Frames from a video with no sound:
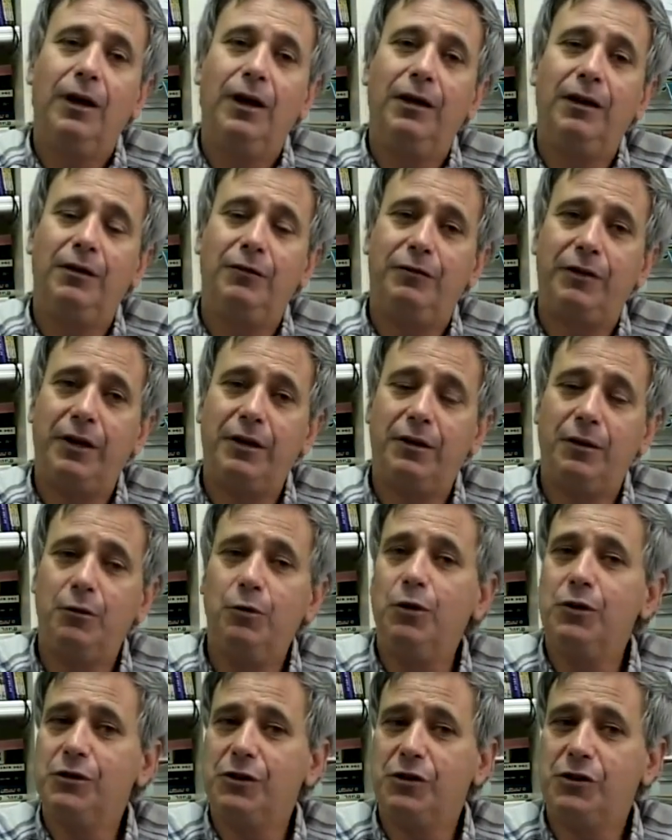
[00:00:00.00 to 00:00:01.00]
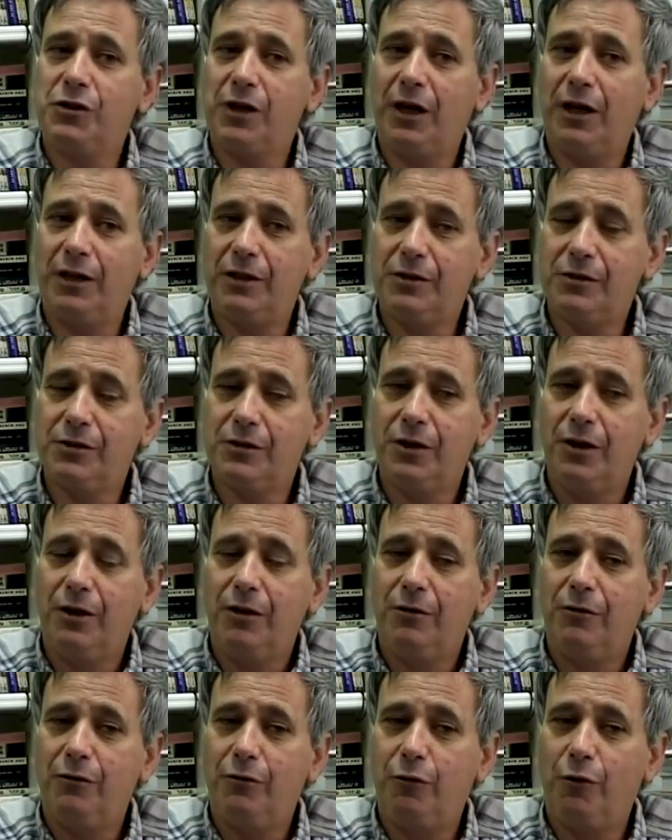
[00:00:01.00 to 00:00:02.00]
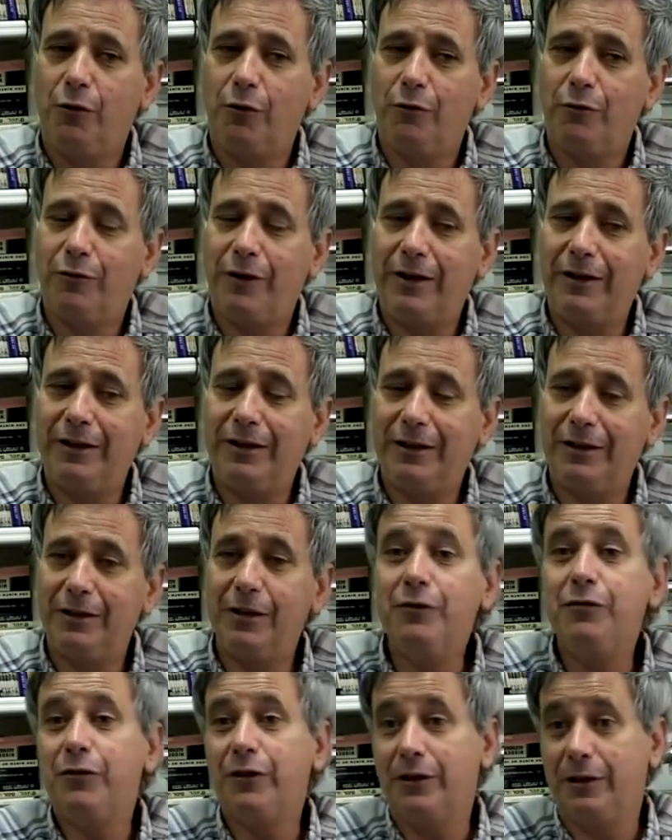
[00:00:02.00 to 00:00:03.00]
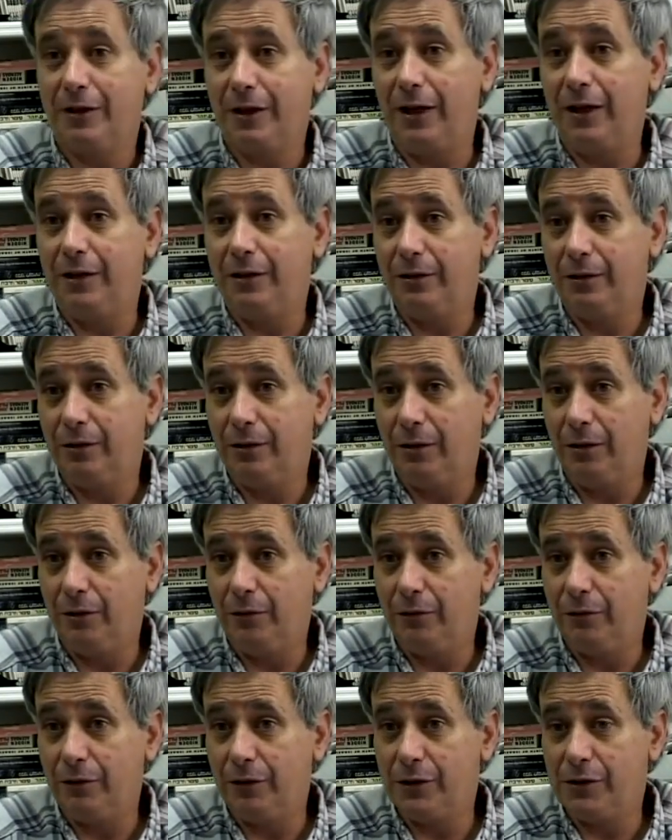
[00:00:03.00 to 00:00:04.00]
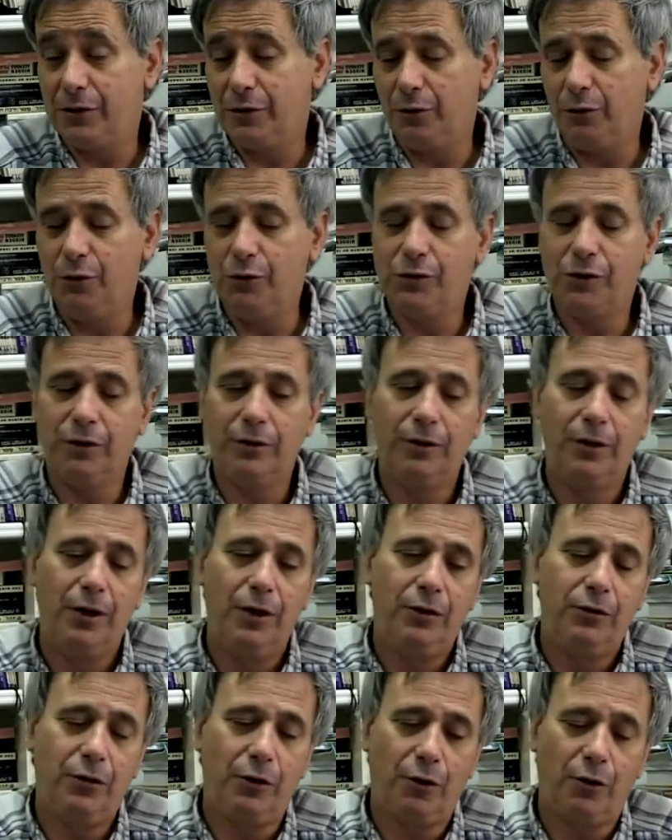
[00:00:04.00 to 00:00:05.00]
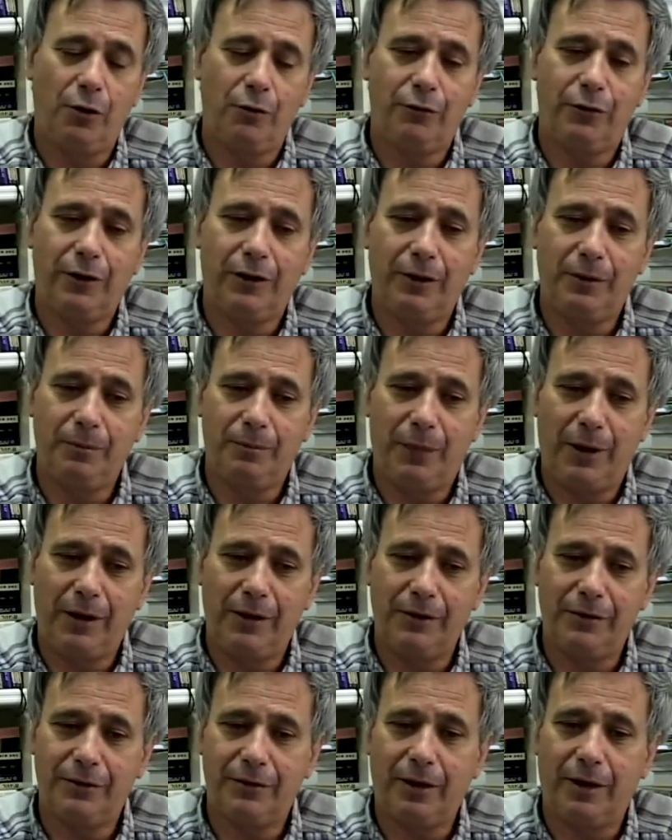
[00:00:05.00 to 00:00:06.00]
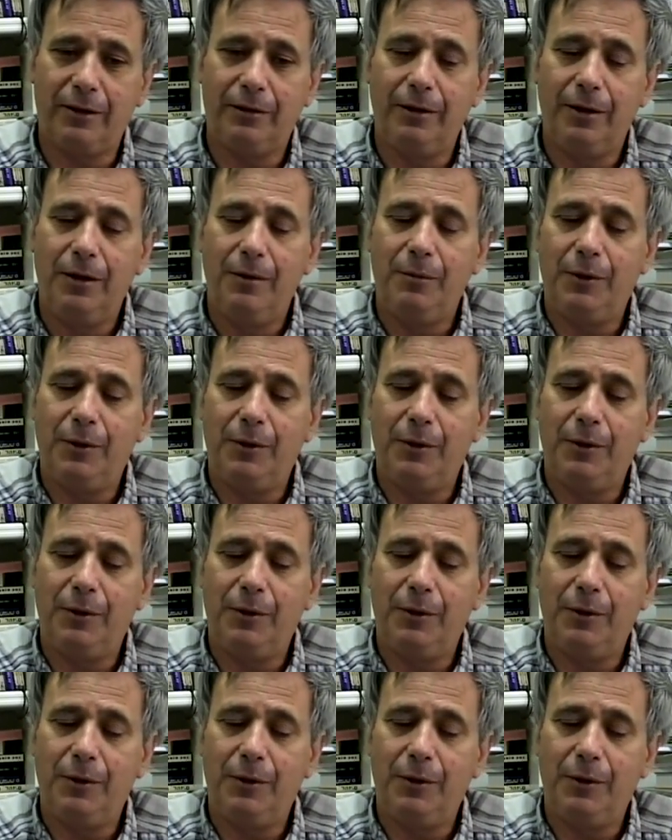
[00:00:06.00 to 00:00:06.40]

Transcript: And in fact, there was a chance for finding a different kind of a solution to the conflict in Palestine.